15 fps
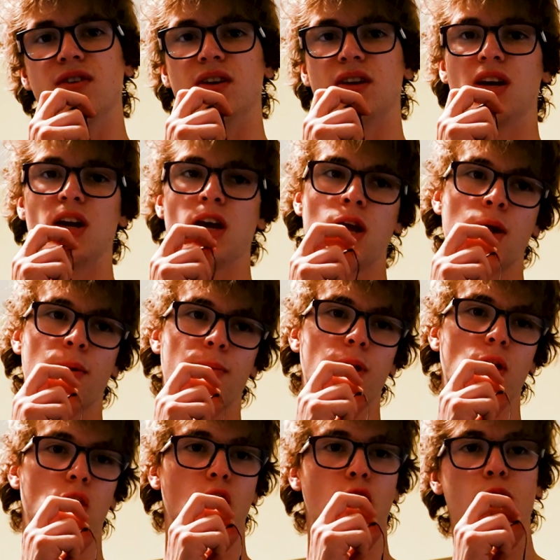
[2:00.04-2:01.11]
and be
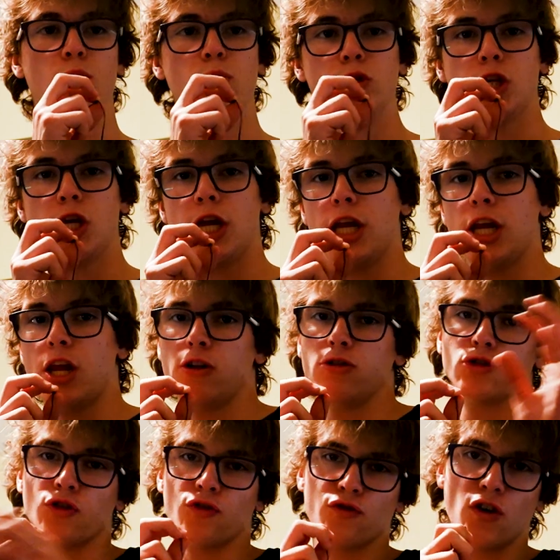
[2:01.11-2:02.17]
a cool
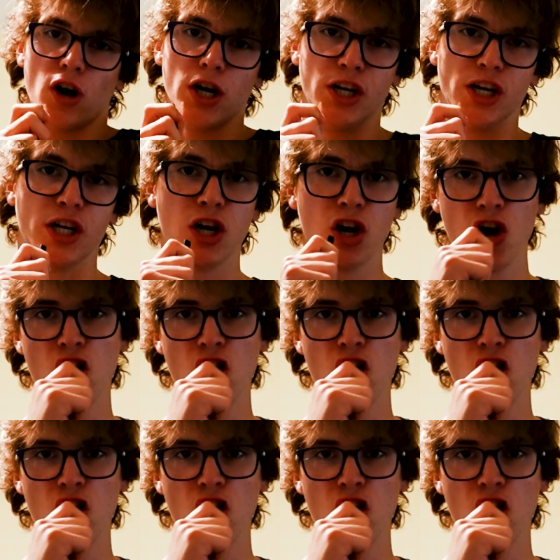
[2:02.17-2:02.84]
teenager fighting.